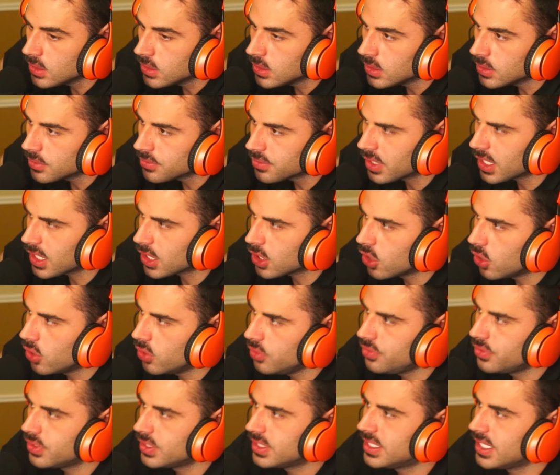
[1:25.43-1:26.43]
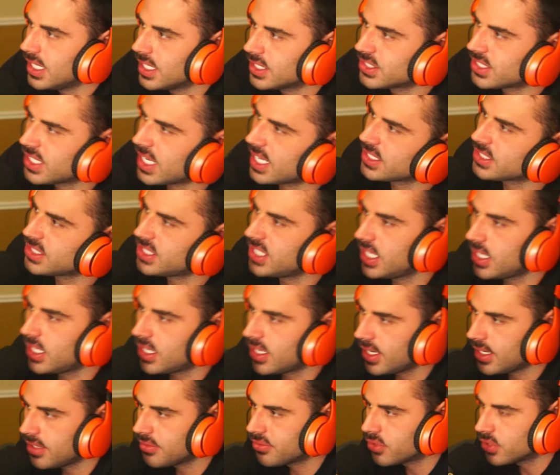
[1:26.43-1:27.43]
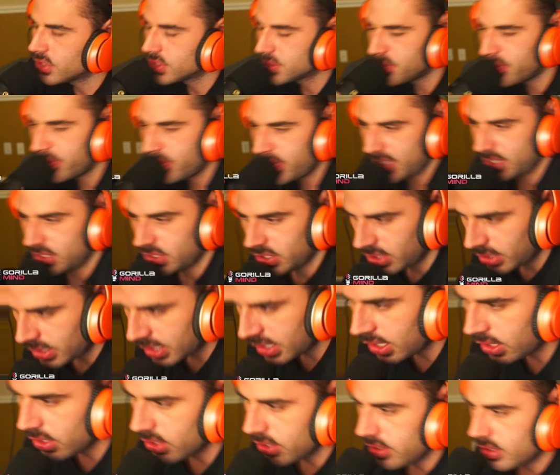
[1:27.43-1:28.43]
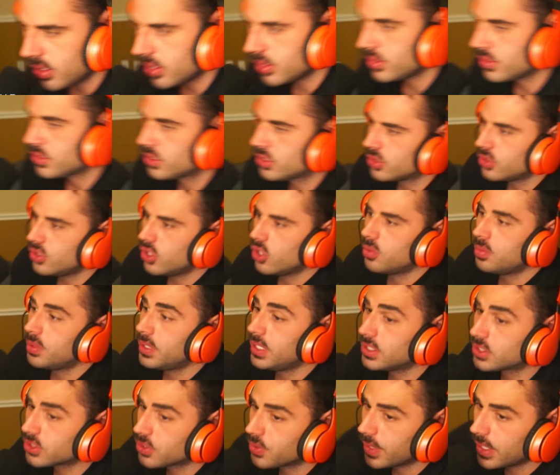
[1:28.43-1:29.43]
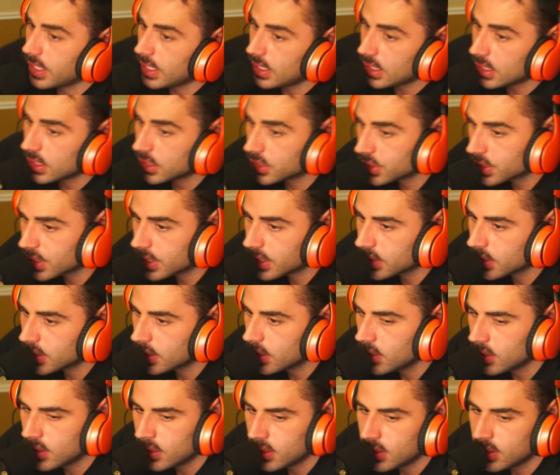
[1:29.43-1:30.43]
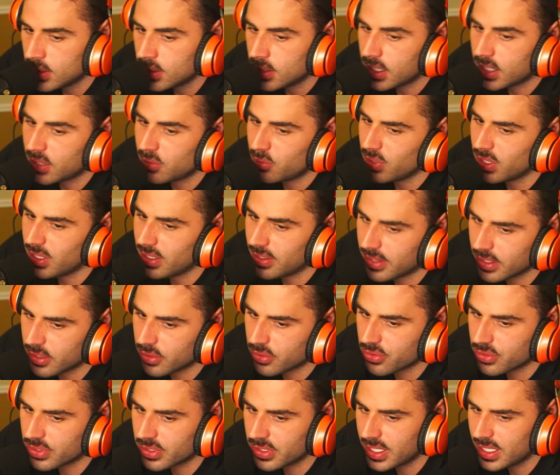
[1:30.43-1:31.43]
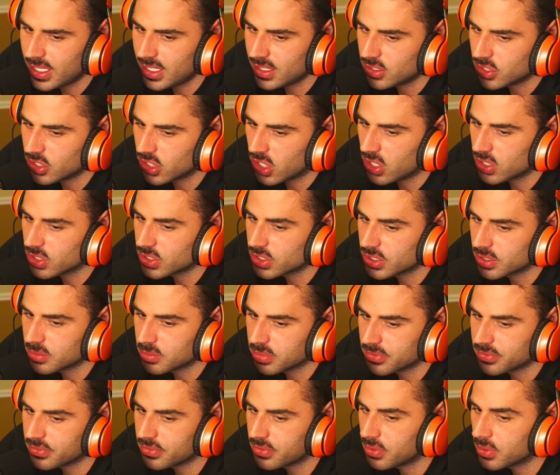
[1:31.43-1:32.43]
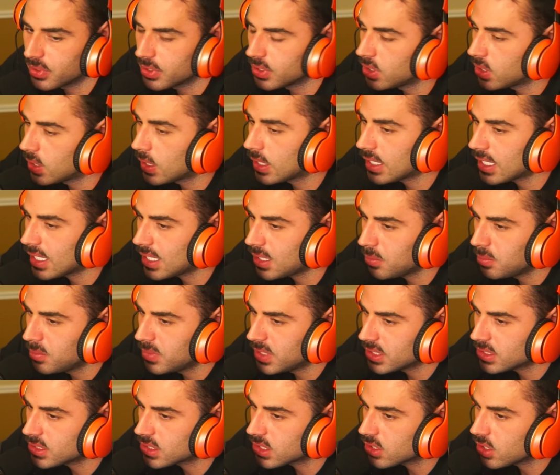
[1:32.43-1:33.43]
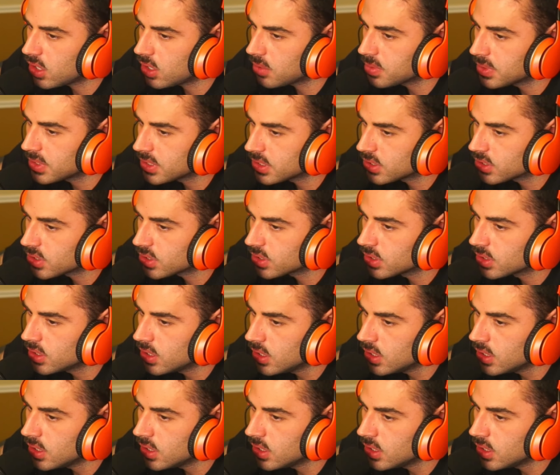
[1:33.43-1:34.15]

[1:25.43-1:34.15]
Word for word: feel like COVID assassinated everyone's mental health, so nobody's creating shit. And really, they're creating dog shit before. You know, I kind of miss the competition.